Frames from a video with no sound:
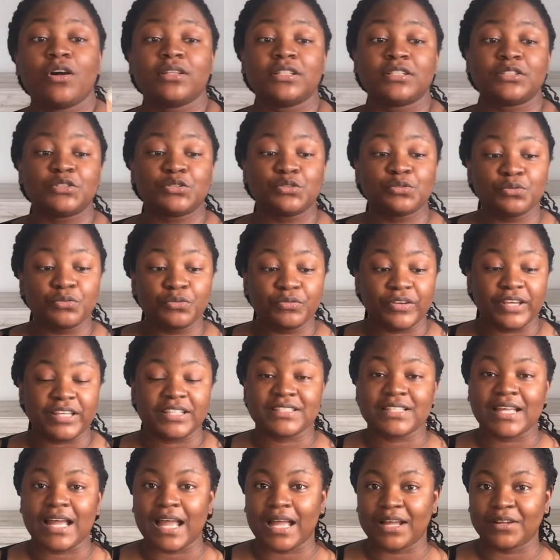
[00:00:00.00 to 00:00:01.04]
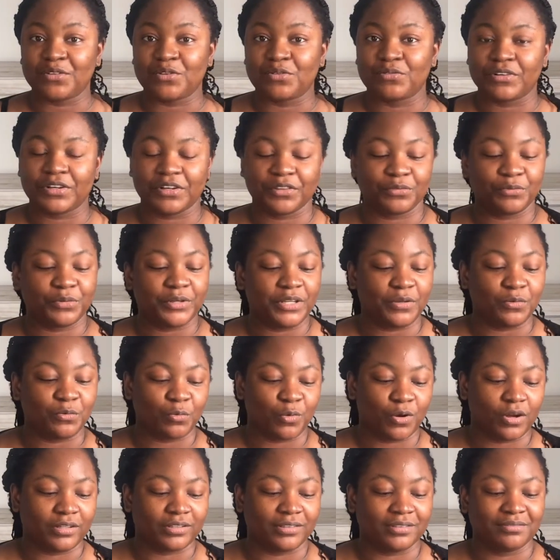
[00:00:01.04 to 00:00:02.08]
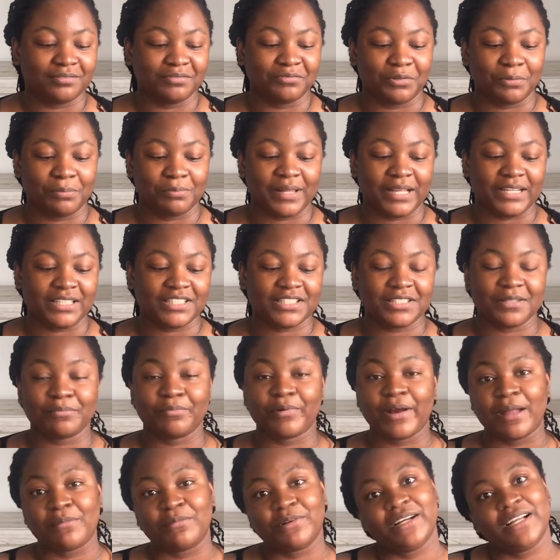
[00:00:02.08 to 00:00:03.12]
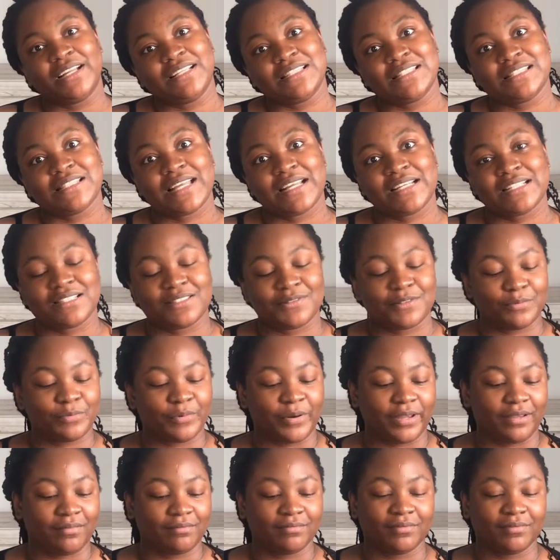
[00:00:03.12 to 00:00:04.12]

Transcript: the Toofaced Hangover 3-in-1 Replenishing Primer and Setting Spray.